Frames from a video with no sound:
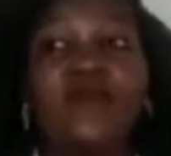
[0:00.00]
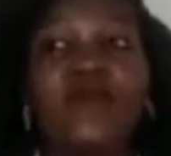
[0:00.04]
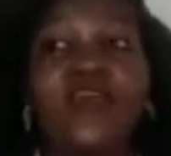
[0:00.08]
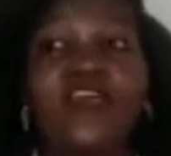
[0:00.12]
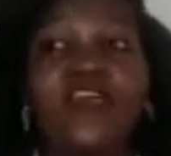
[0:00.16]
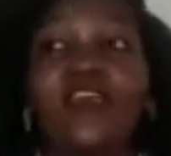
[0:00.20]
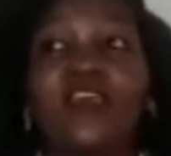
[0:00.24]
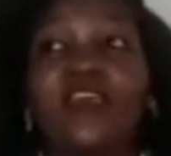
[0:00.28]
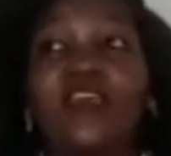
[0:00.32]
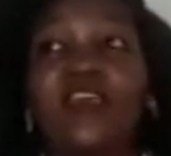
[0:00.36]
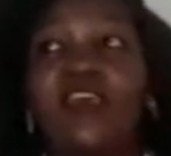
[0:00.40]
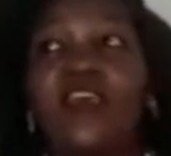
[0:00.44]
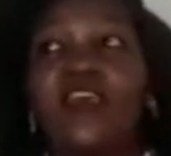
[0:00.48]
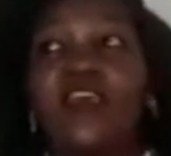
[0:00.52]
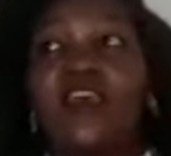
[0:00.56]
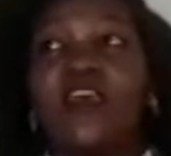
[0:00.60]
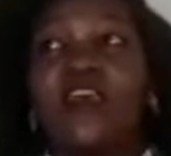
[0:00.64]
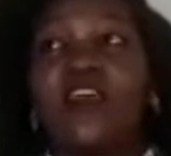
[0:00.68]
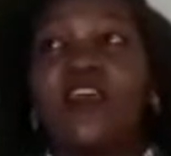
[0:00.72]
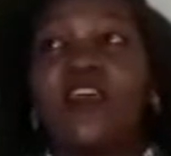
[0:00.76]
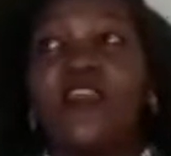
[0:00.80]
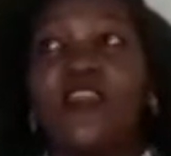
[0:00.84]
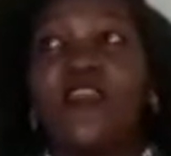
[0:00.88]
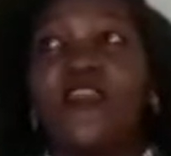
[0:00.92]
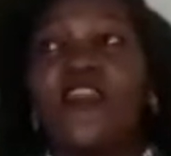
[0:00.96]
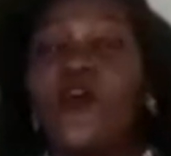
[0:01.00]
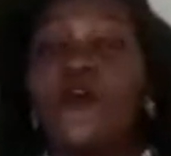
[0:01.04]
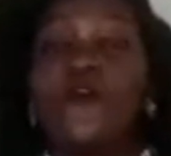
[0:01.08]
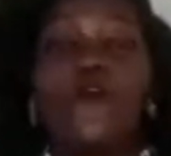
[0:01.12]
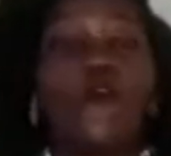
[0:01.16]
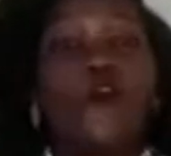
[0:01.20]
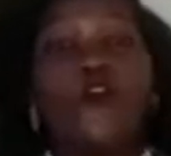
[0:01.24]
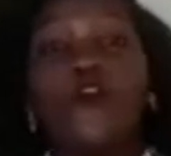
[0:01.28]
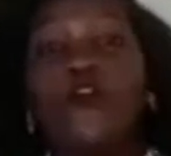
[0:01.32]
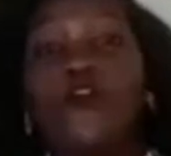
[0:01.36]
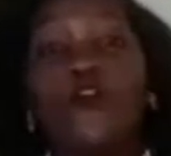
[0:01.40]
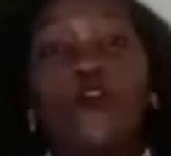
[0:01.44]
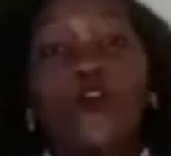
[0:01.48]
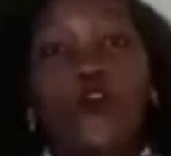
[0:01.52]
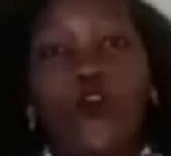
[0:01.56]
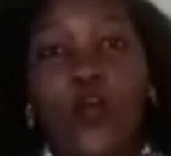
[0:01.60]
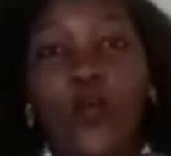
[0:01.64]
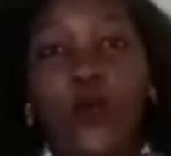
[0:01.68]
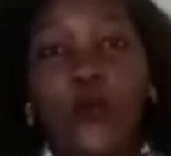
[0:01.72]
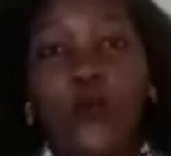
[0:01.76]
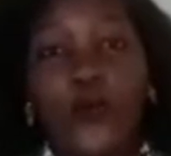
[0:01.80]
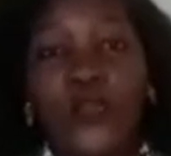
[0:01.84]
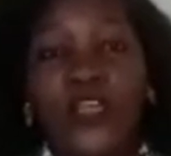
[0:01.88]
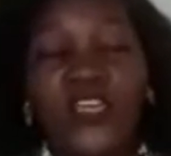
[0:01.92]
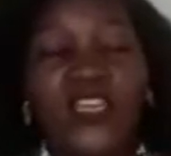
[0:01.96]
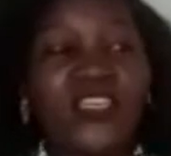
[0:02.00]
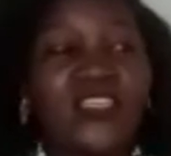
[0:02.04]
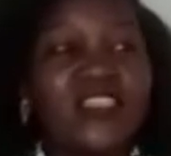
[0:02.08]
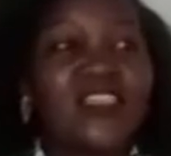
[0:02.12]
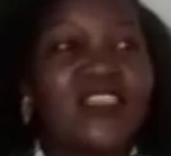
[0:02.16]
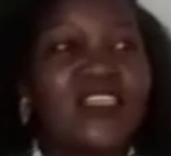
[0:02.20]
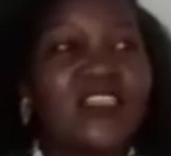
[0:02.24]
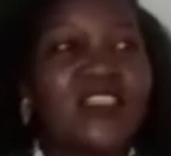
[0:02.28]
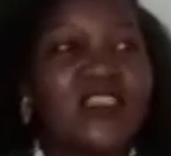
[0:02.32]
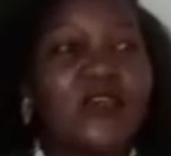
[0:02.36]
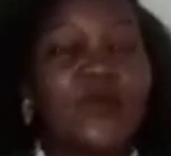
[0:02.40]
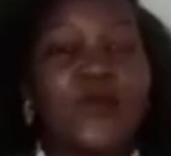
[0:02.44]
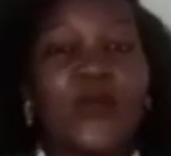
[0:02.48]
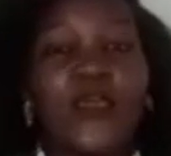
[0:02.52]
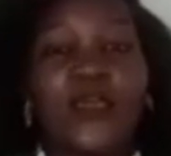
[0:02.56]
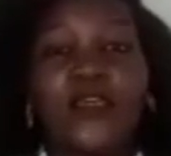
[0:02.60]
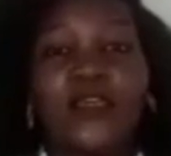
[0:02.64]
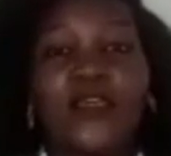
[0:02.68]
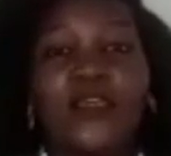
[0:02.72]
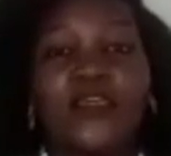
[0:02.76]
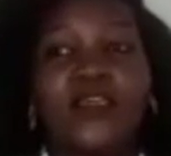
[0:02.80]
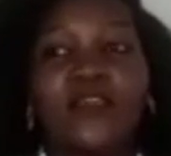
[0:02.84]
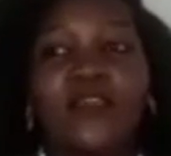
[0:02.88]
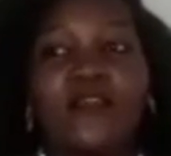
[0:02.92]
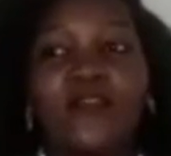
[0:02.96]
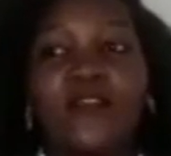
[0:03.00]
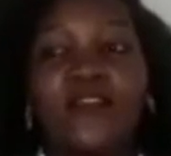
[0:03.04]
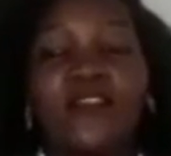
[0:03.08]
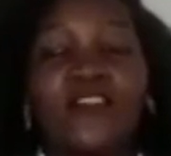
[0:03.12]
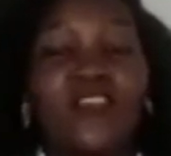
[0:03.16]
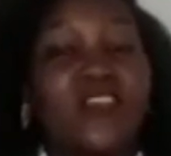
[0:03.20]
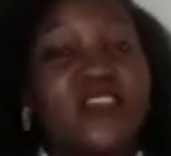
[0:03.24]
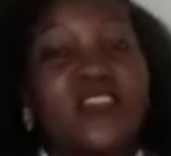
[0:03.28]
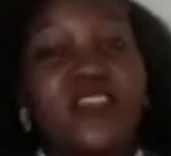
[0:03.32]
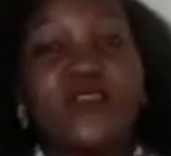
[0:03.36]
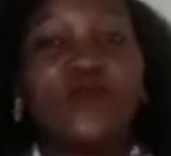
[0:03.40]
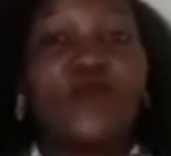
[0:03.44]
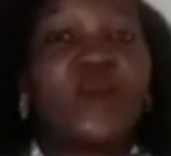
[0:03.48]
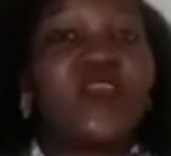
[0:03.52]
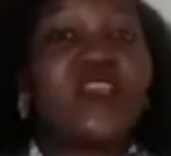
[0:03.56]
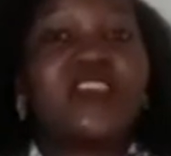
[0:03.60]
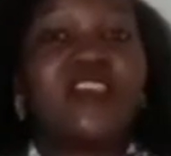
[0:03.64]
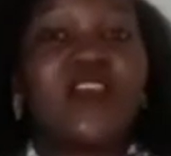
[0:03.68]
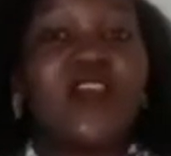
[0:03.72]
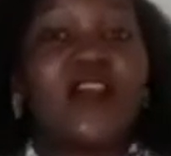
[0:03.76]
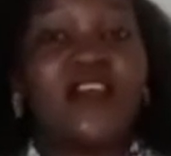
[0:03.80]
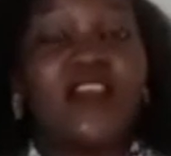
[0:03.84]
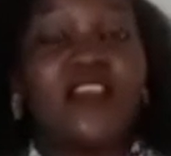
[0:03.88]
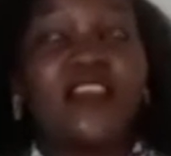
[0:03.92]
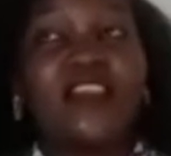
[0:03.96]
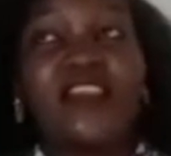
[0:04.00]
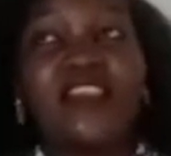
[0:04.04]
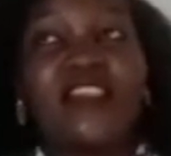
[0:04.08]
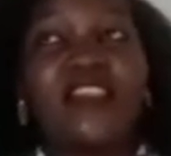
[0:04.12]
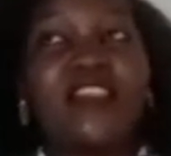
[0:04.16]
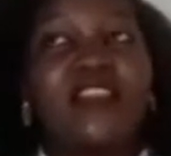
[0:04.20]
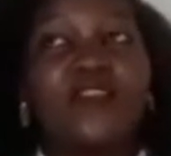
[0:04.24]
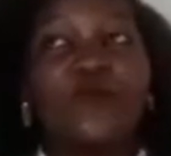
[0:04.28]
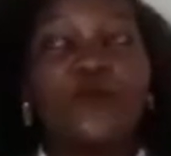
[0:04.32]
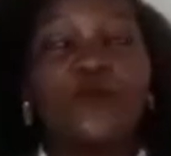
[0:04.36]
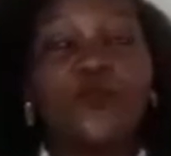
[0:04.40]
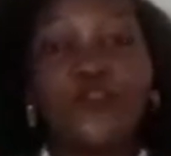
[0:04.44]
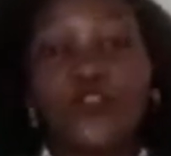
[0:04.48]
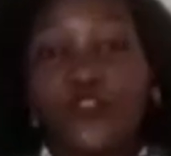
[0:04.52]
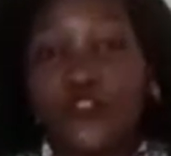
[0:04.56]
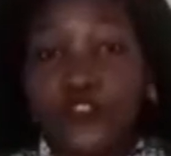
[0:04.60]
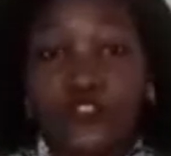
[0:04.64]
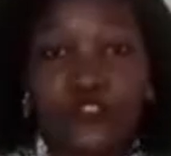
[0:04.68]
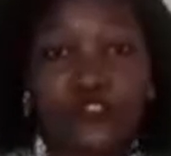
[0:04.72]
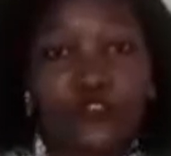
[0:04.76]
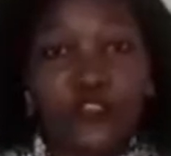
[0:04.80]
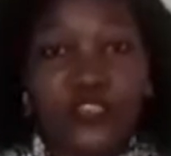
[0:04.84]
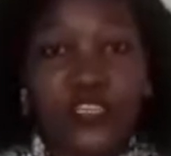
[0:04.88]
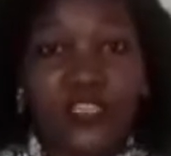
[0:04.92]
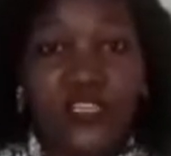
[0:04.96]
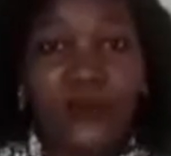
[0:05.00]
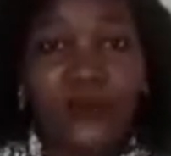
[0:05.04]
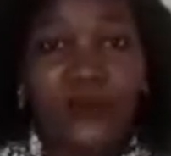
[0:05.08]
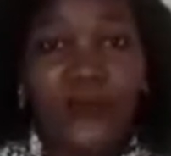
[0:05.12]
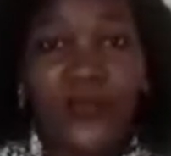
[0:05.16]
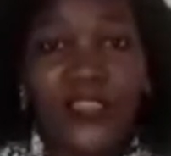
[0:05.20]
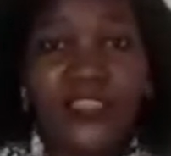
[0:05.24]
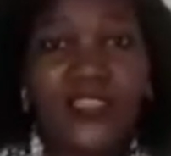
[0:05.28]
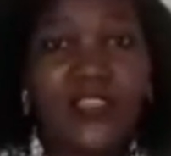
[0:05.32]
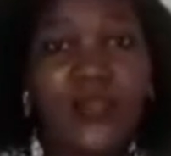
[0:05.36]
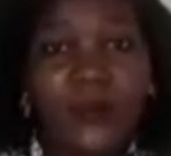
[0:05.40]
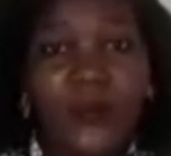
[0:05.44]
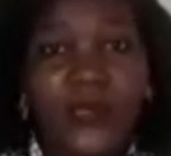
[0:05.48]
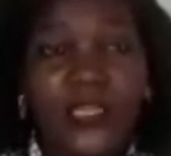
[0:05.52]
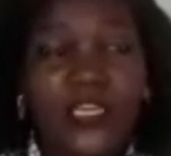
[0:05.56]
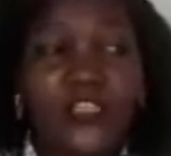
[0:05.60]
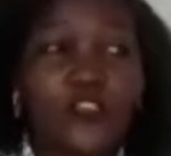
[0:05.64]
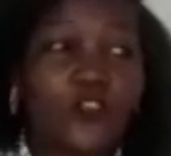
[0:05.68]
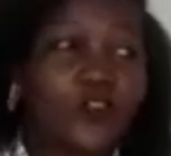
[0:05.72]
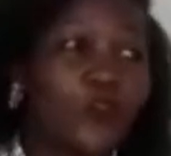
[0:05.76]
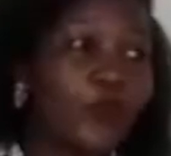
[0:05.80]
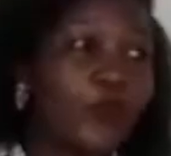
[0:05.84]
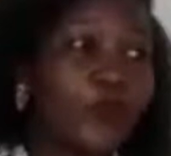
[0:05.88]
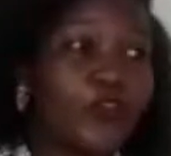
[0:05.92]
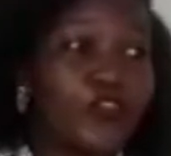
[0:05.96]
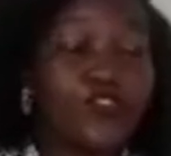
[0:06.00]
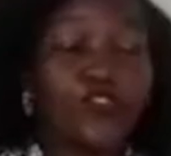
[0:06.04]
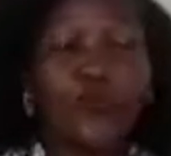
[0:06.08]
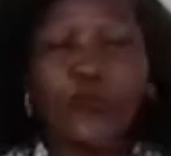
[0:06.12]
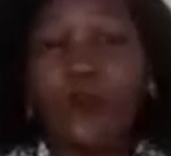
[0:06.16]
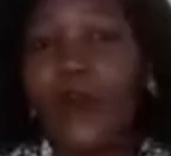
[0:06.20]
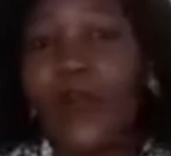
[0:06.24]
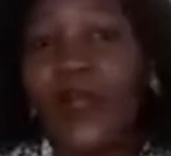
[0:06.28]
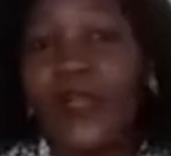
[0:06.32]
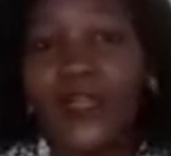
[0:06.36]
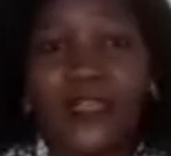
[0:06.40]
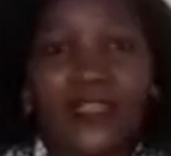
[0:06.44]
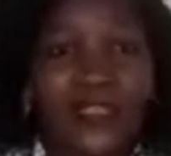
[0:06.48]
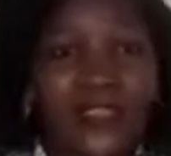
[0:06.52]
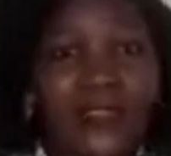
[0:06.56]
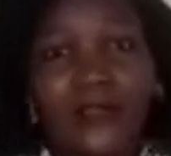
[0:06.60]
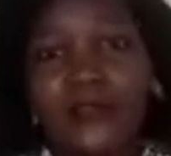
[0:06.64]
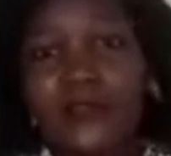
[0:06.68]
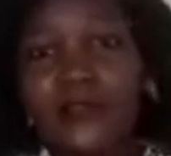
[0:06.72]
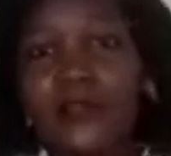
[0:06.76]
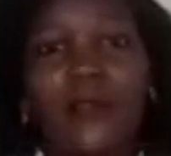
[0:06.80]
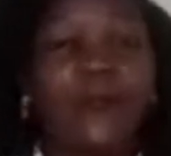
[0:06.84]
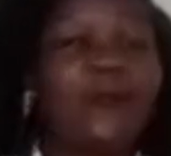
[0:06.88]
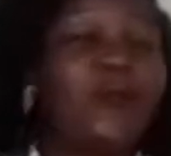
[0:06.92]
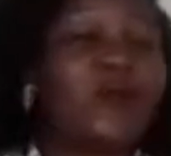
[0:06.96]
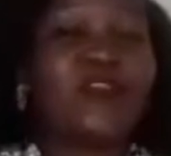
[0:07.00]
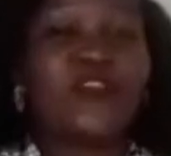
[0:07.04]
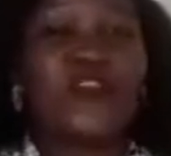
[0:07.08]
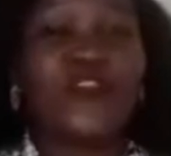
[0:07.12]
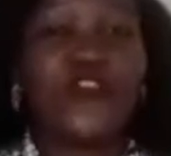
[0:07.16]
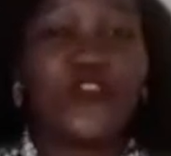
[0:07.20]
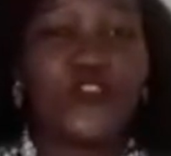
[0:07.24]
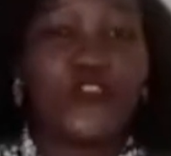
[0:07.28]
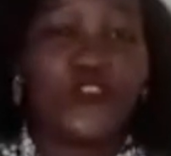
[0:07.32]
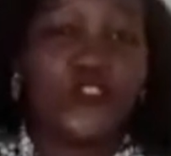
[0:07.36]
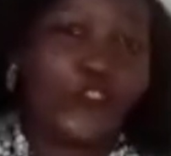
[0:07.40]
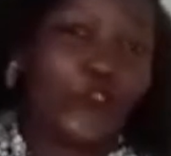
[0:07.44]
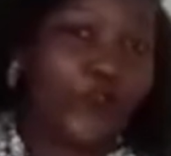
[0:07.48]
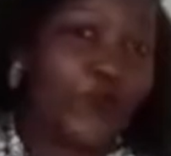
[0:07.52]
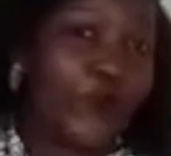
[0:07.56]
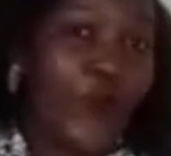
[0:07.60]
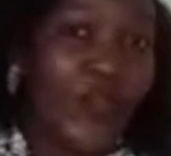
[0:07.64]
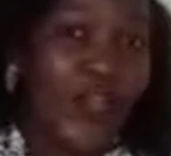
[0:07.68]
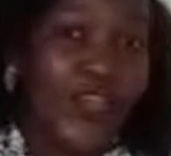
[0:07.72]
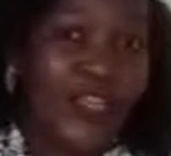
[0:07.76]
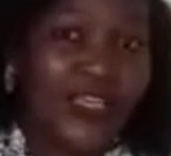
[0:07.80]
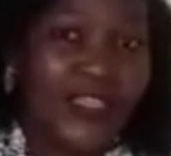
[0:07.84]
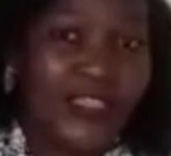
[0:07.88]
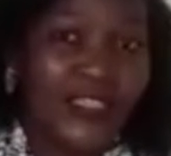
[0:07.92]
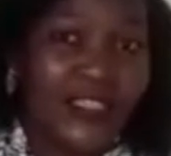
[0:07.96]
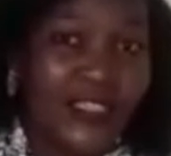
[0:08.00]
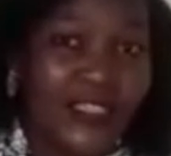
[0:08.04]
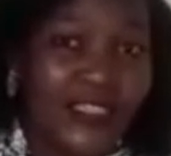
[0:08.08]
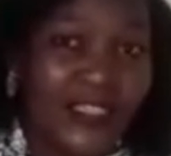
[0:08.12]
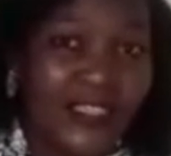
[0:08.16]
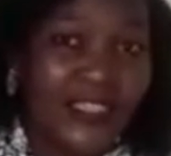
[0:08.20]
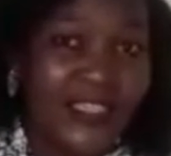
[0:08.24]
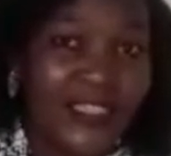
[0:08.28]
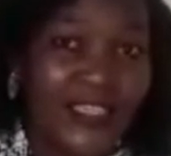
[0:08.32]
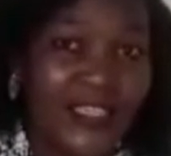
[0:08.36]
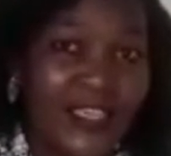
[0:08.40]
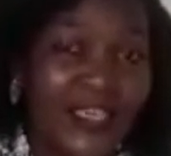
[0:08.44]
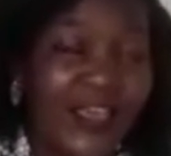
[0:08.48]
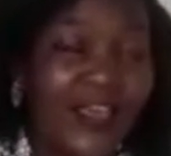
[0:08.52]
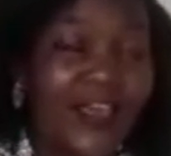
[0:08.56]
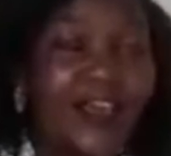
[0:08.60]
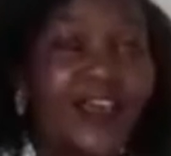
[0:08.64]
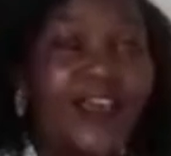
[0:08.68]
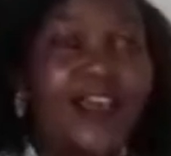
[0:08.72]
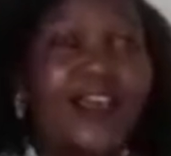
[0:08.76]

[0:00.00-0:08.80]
make the wrong go away. It doesn't make things better. It doesn't put you in a better place or put you back in the position you were initially. Yeah.